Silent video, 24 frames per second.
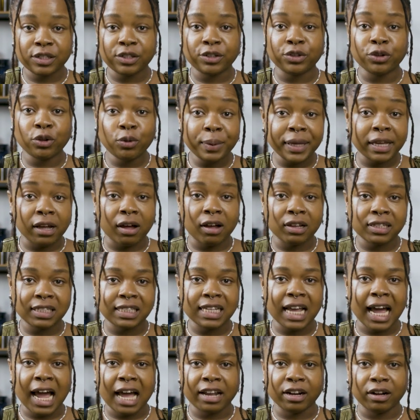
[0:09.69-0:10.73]
you'll be asked
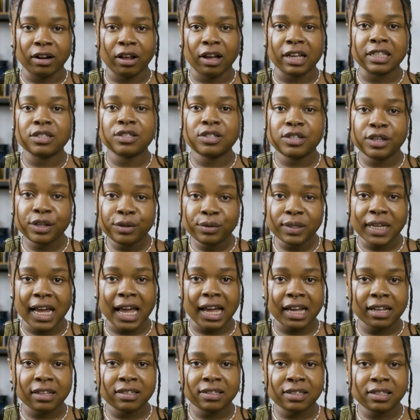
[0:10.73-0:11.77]
to analyse two
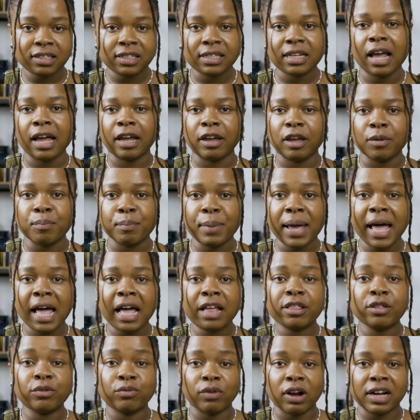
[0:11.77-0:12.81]
texts and compare
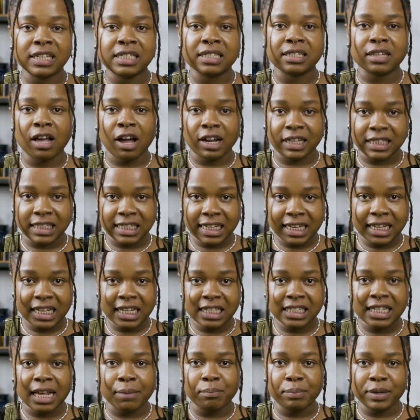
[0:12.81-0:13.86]
the writer's
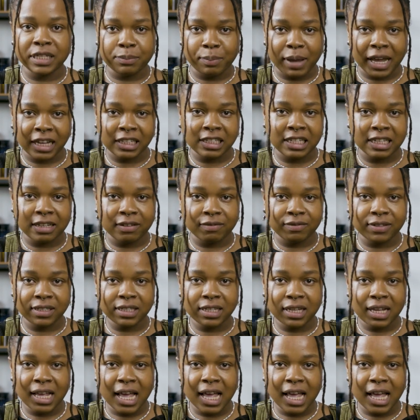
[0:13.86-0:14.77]
ideas and perspectives,